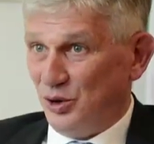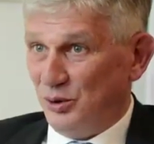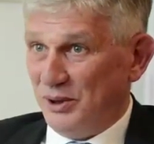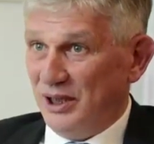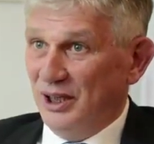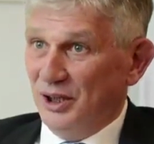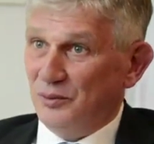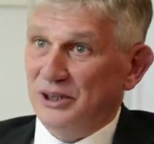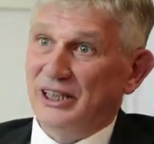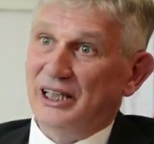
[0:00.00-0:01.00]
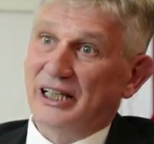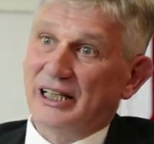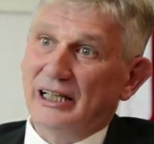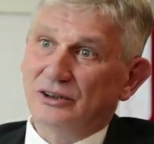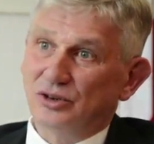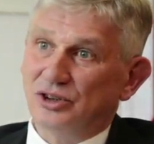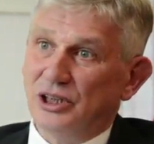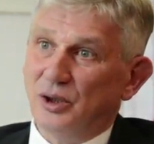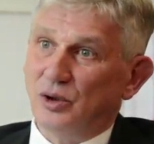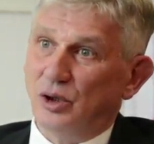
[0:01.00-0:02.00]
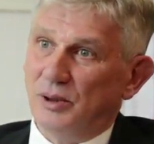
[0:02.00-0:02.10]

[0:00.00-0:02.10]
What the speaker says: European Union